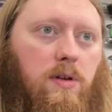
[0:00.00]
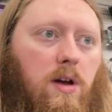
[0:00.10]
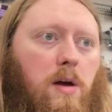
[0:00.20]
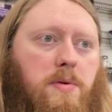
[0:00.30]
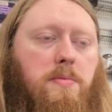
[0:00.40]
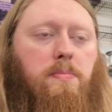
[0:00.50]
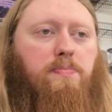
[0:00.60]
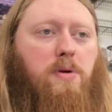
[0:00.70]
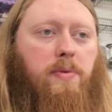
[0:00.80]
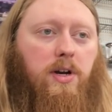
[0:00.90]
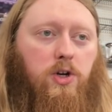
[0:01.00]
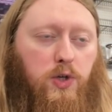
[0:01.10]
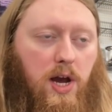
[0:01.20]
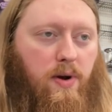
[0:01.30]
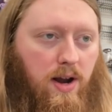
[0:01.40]
Um, I'm probably going to
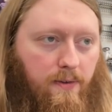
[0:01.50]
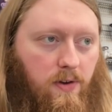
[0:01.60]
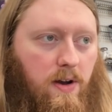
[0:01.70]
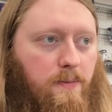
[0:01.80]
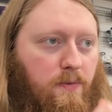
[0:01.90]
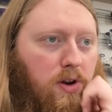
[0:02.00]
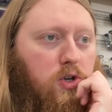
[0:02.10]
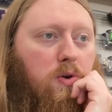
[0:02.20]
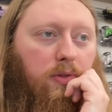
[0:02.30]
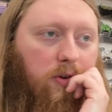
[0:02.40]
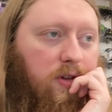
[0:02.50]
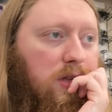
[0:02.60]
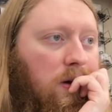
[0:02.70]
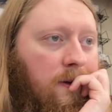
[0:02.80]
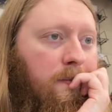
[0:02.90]
do that right after I finish going through
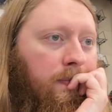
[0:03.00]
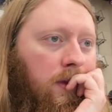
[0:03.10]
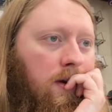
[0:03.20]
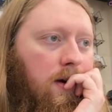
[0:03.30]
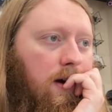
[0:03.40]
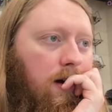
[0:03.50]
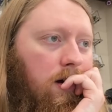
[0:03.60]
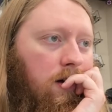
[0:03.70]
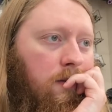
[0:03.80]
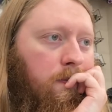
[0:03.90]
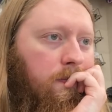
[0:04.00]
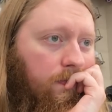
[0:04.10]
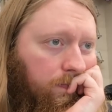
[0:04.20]
these. Um,